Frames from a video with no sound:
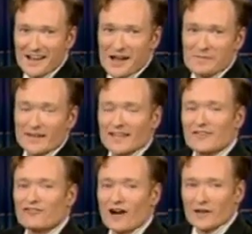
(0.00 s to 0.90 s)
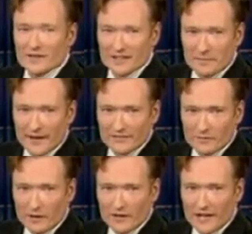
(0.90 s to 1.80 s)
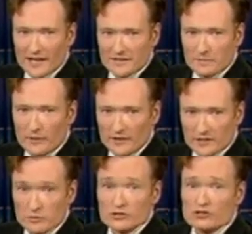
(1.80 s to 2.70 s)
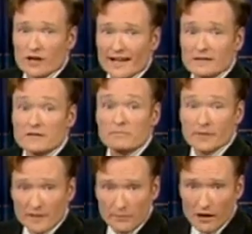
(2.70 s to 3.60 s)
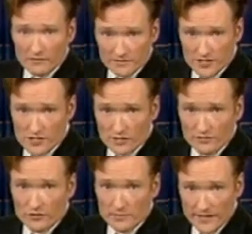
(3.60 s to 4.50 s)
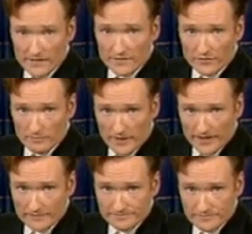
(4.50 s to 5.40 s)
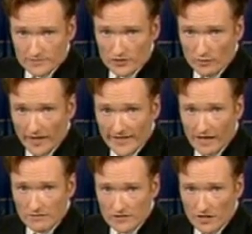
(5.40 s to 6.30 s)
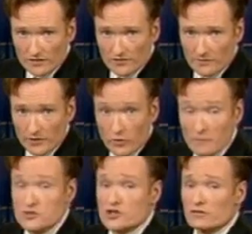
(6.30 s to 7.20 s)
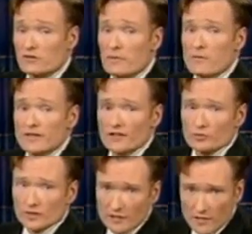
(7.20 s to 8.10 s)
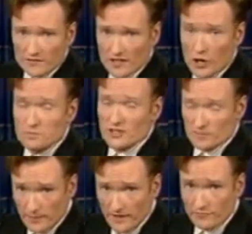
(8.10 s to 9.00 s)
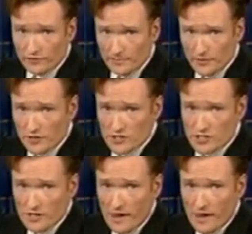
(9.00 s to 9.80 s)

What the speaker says: Immediately following the debate tomorrow night, the parties will trot out the big politicians to begin the spin. So right now, let's talk to someone who I'm sure the Republicans would love to help spin for Bush,